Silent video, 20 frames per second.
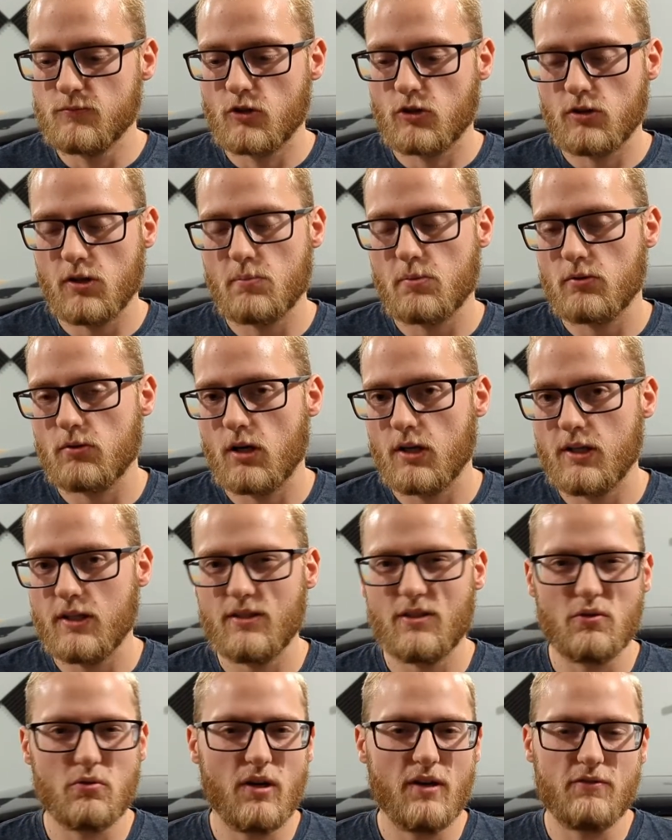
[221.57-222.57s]
klipper
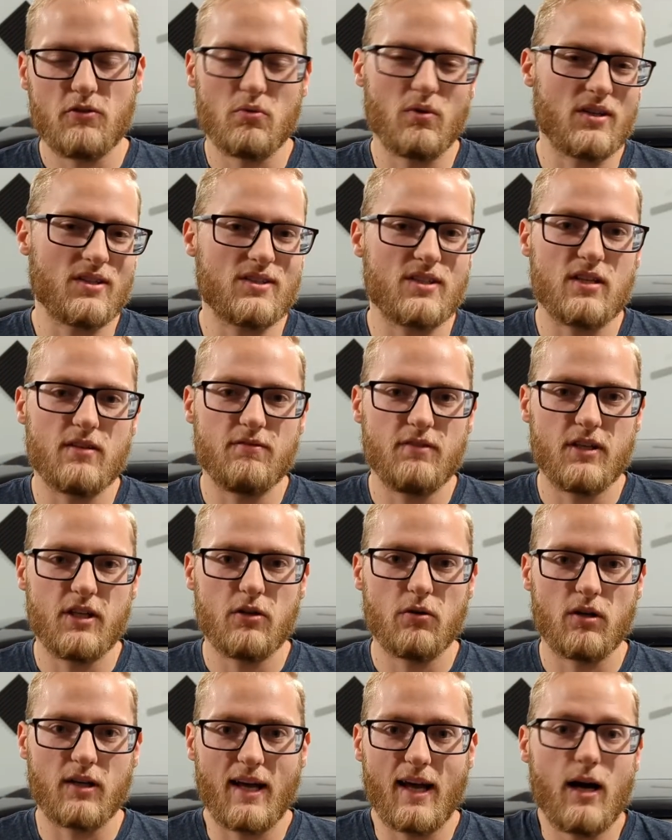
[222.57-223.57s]
running, if you want to see a
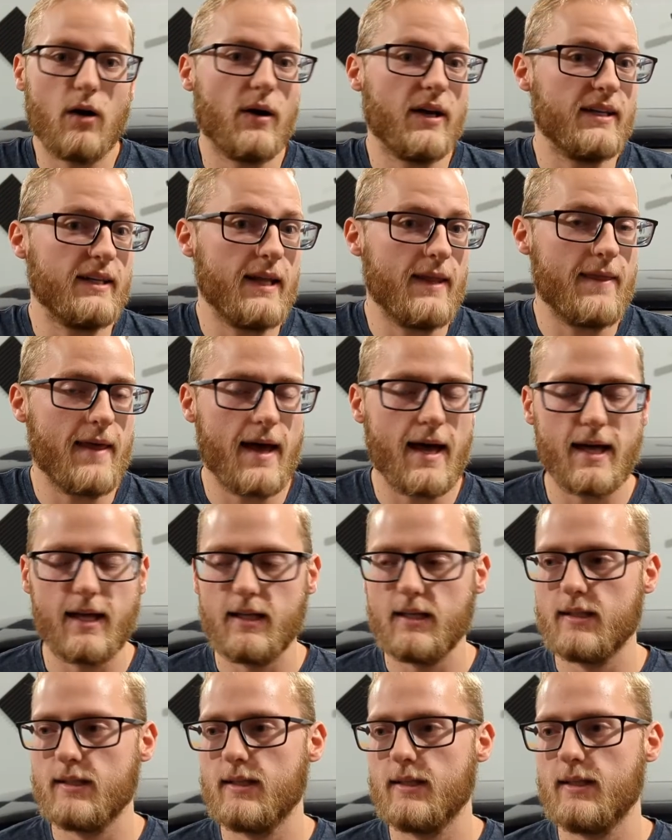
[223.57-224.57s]
video on how I did
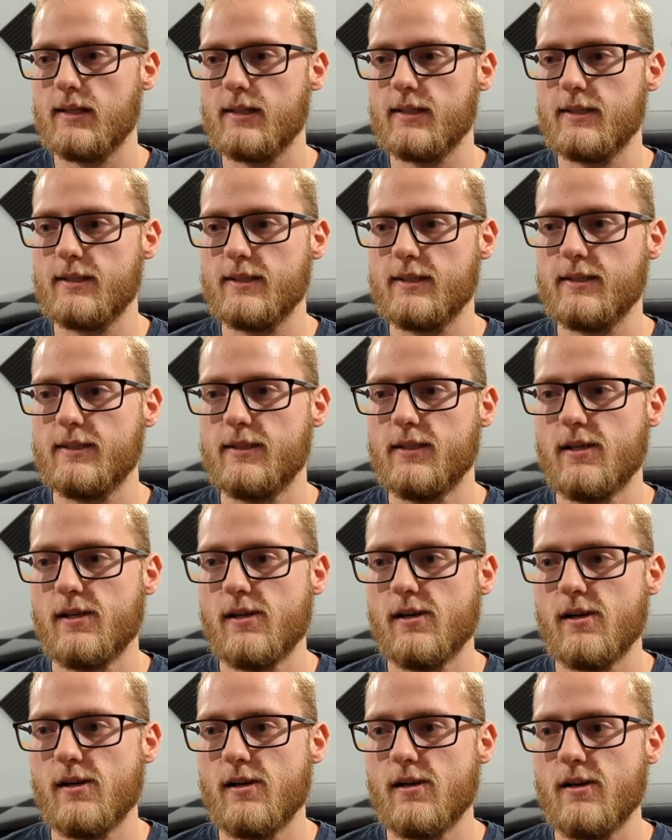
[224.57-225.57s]
that. I
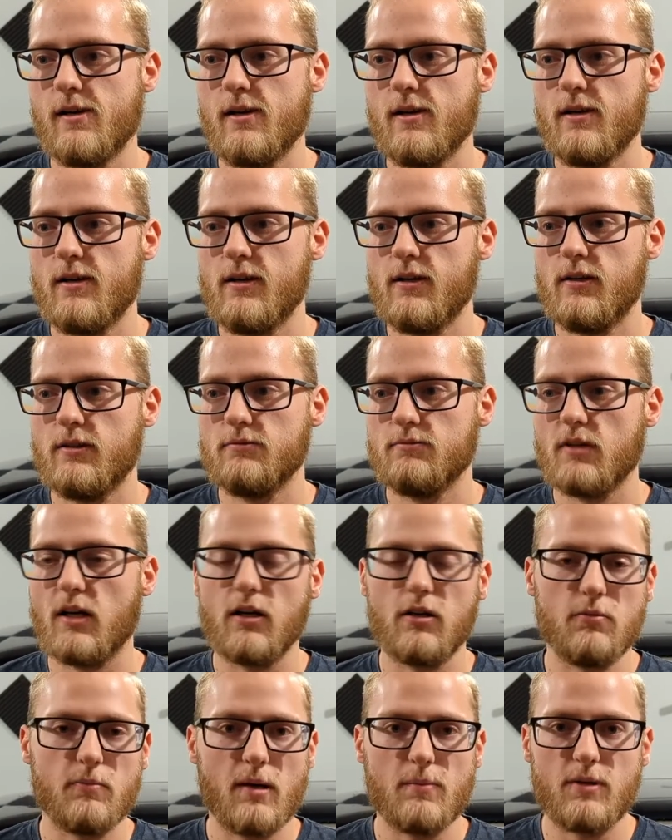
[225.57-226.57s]

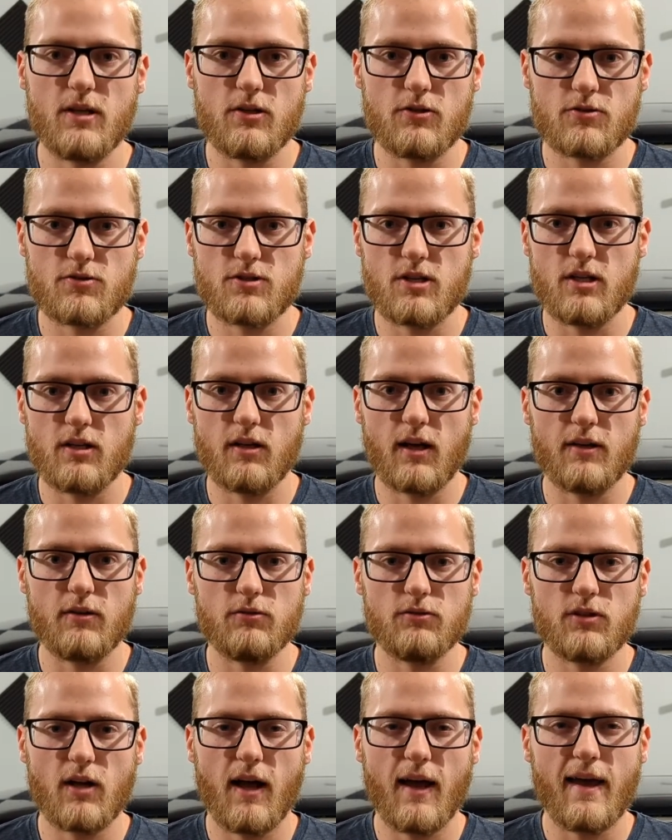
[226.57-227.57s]
don't know, it might be interesting. I
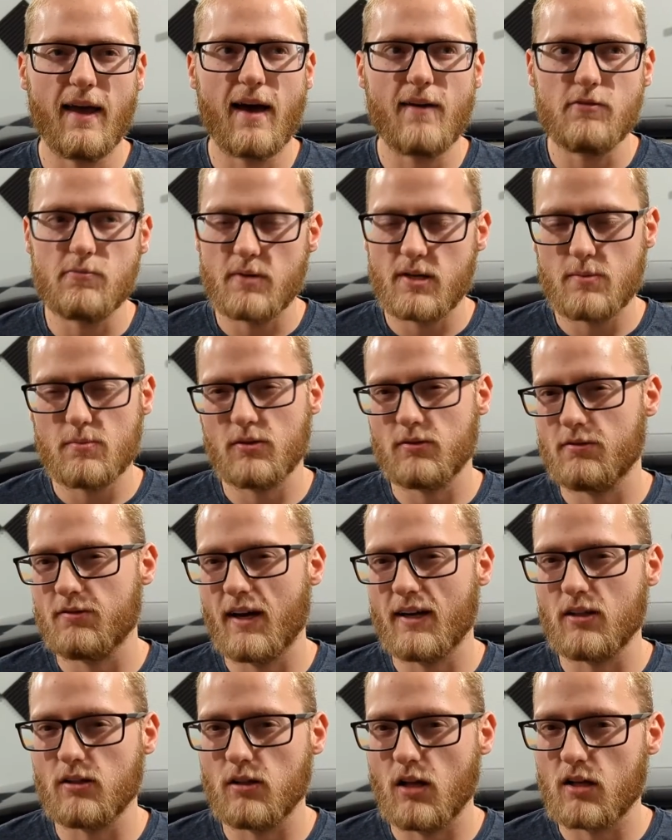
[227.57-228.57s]
haven't been able to
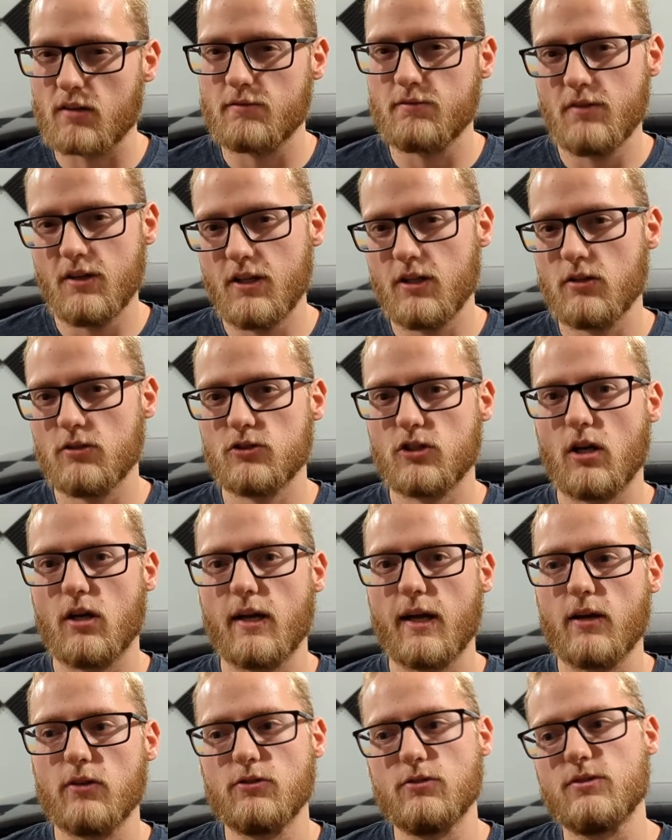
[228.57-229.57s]
find a lot of videos on
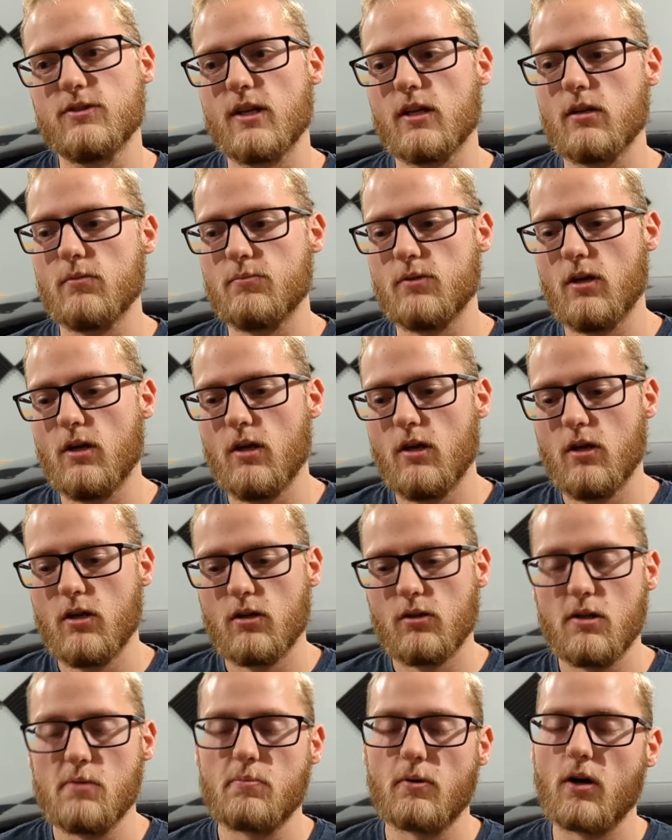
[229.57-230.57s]
how to set up
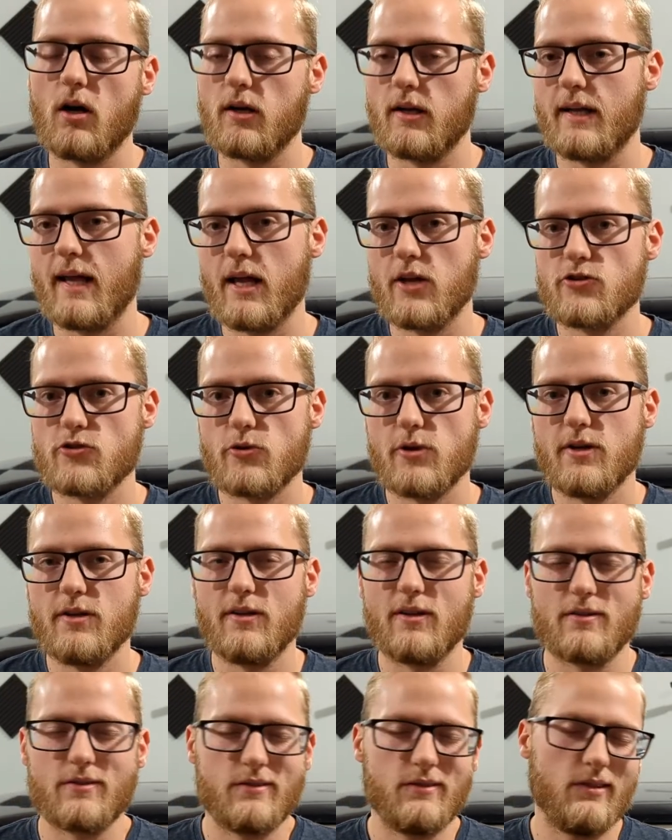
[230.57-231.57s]
klipper on an Android.
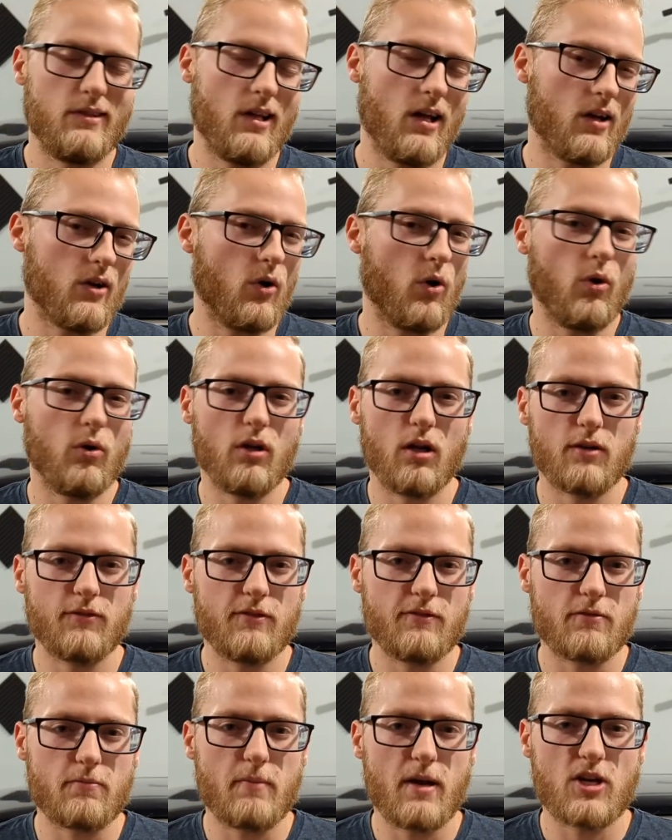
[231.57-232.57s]
There's not a whole lot of
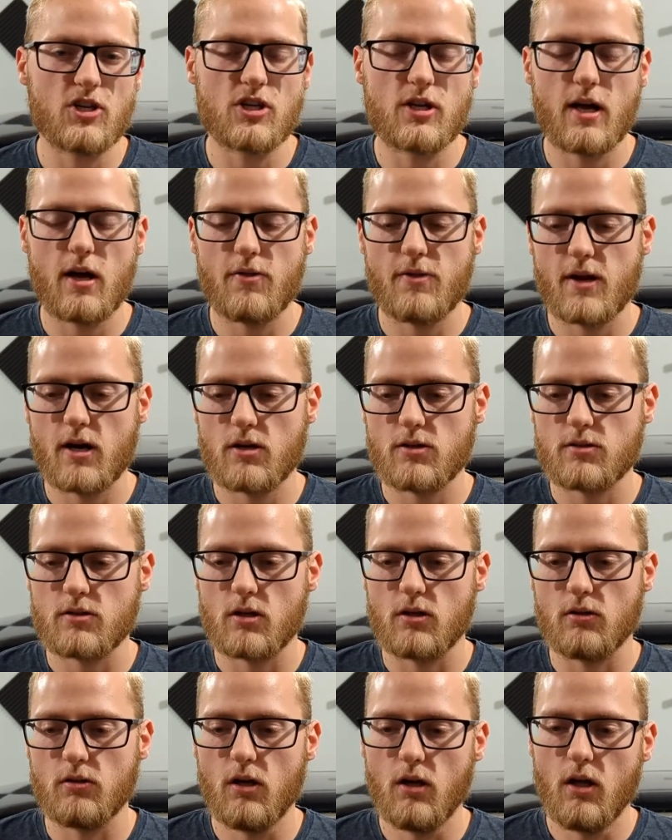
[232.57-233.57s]
information out there,
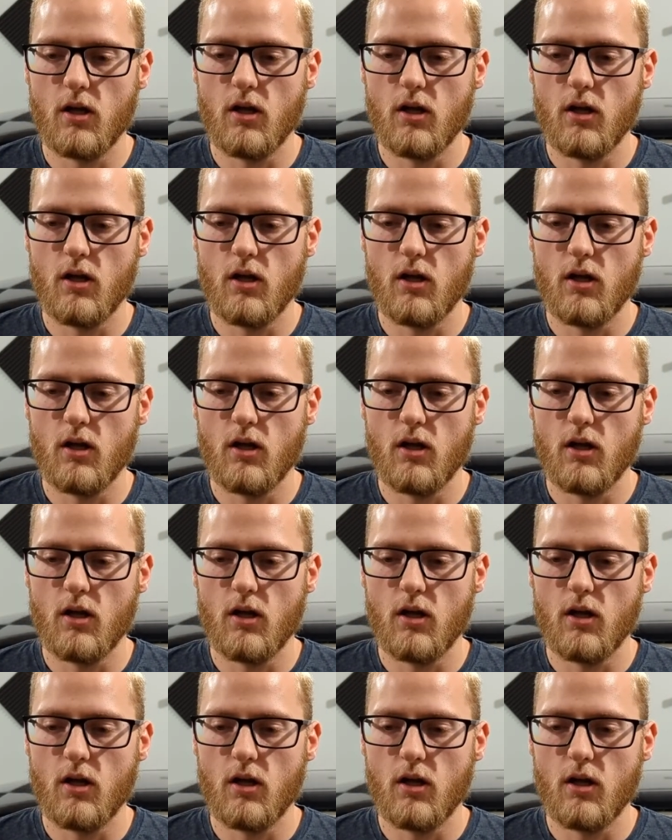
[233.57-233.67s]
so